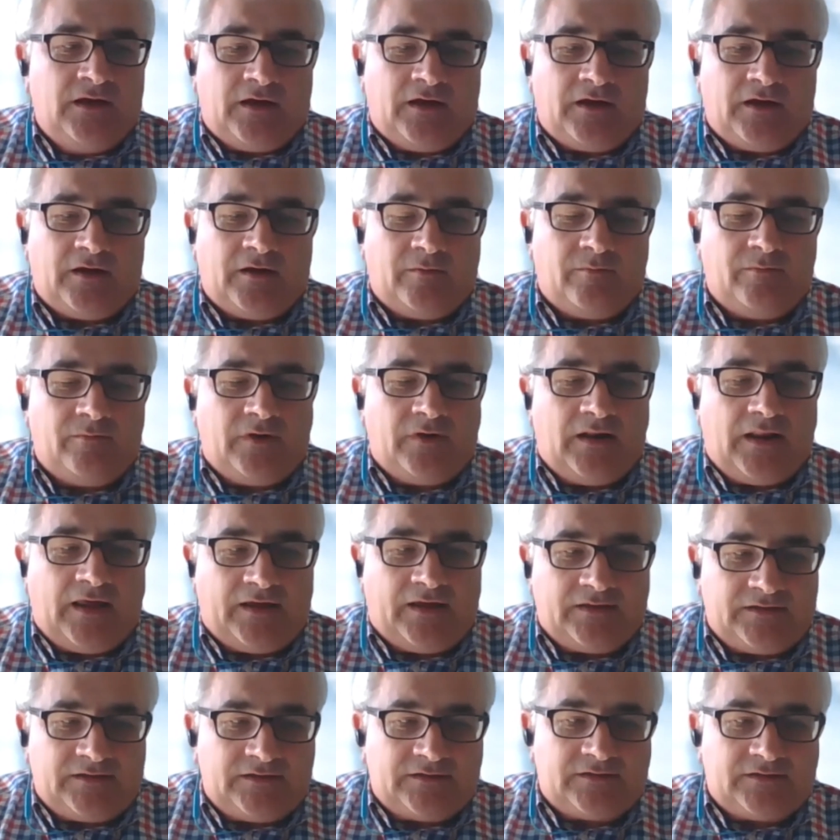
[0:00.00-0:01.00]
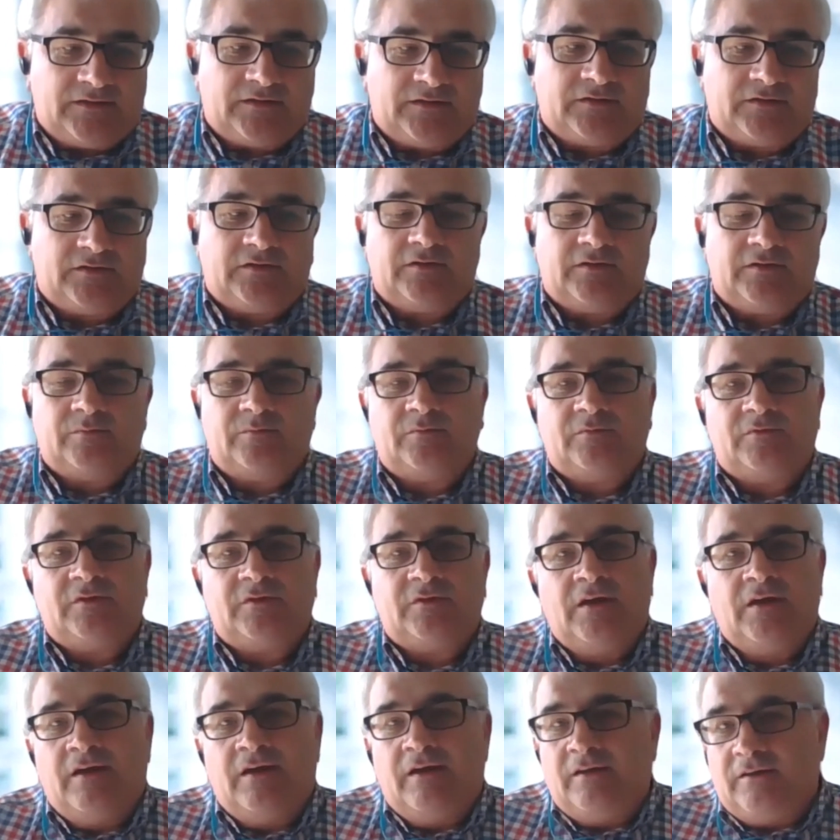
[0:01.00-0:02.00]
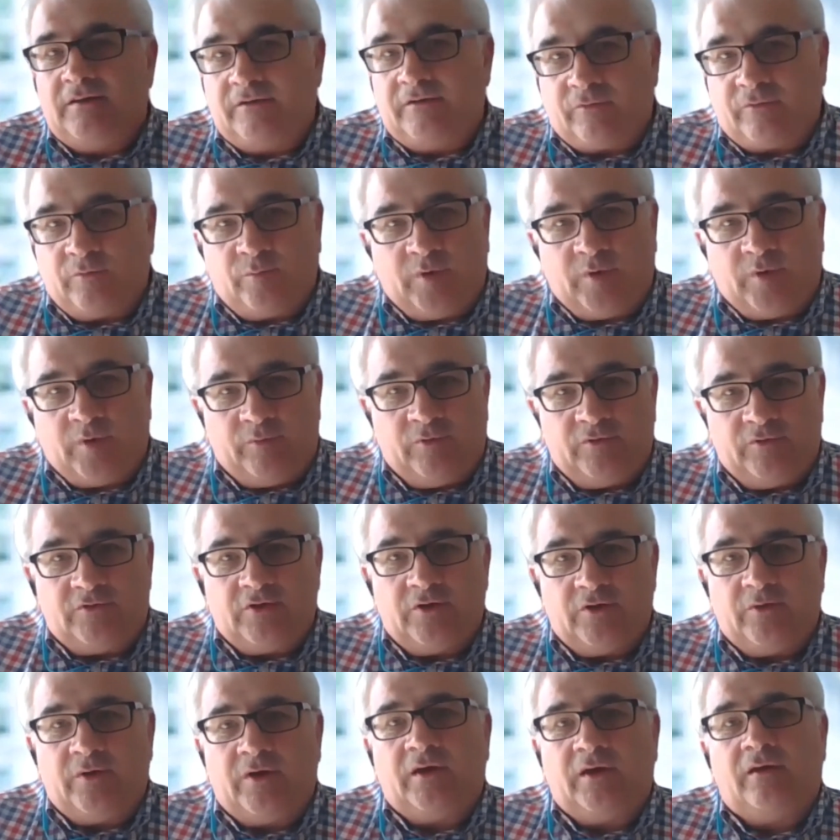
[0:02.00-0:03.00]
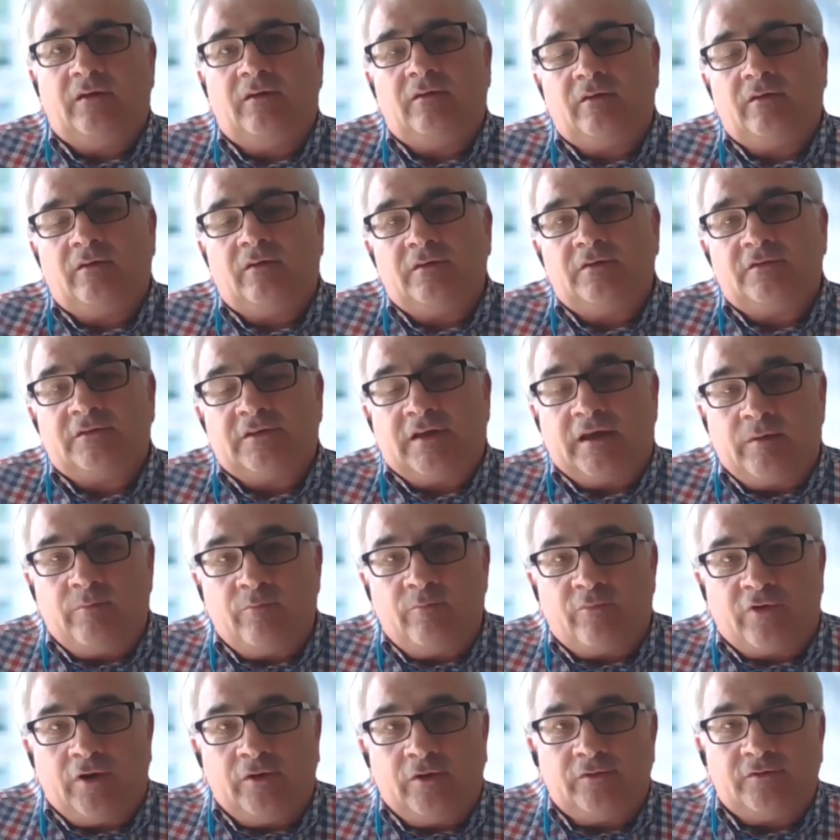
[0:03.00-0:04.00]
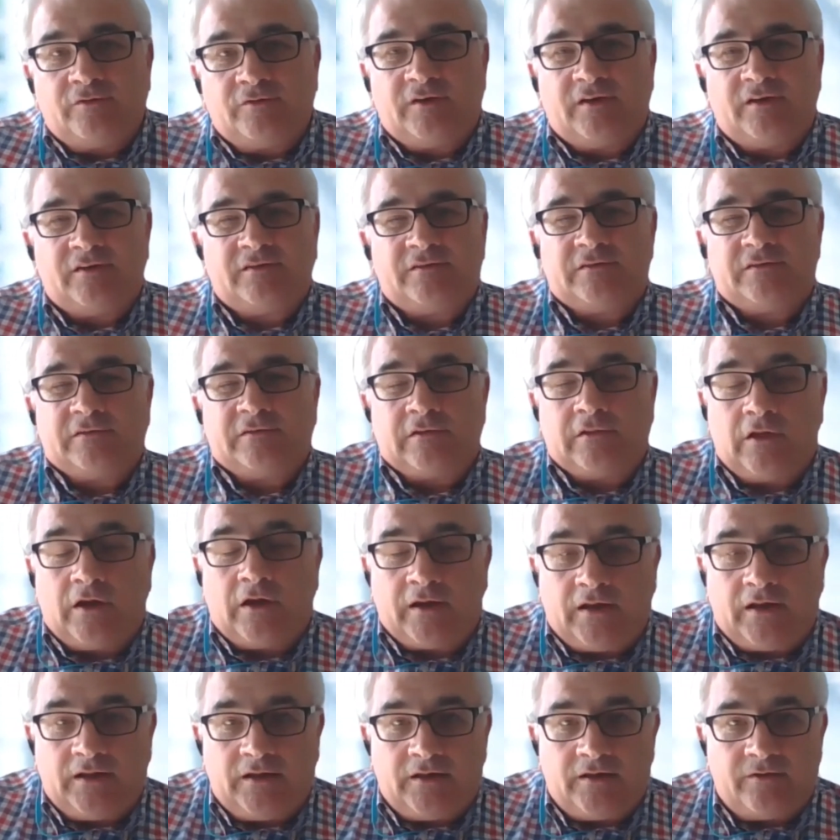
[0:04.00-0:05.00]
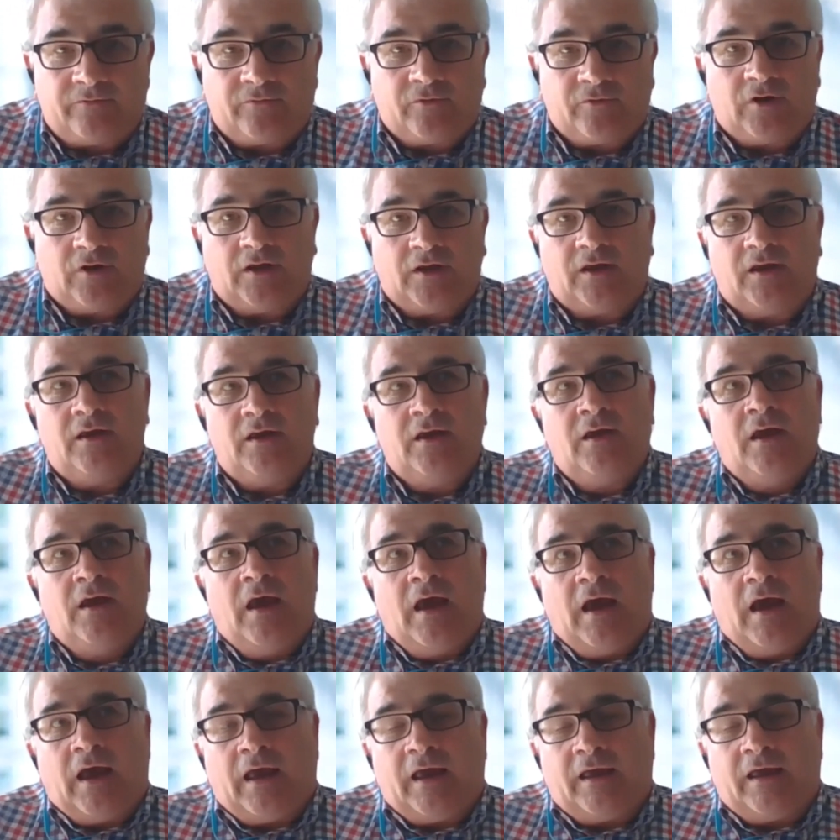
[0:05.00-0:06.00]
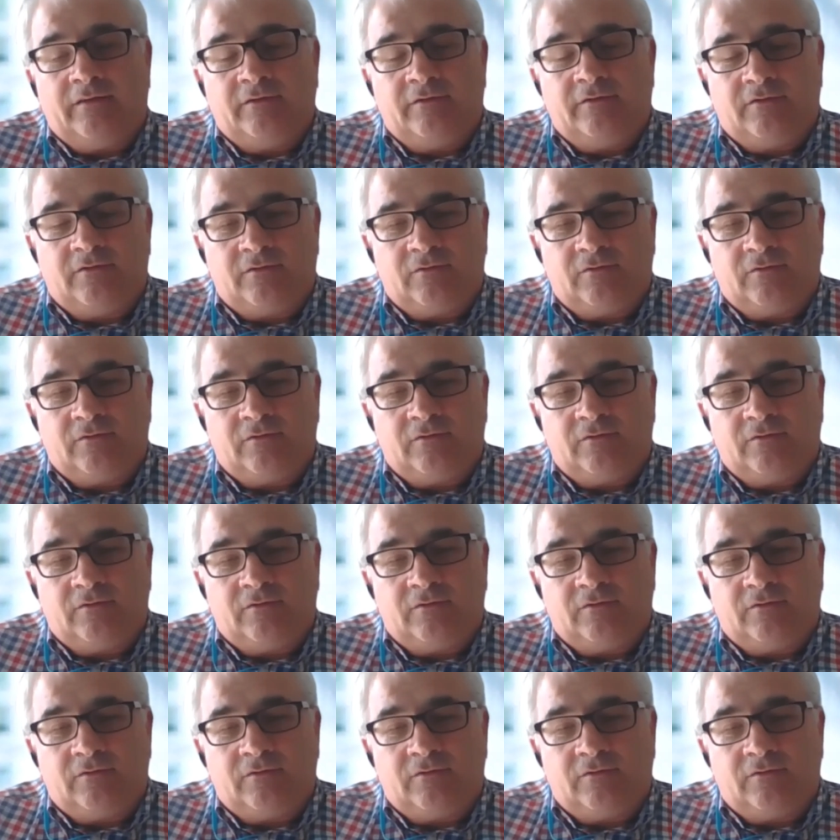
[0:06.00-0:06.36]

legacy systems, different people doing the same process slightly differently, and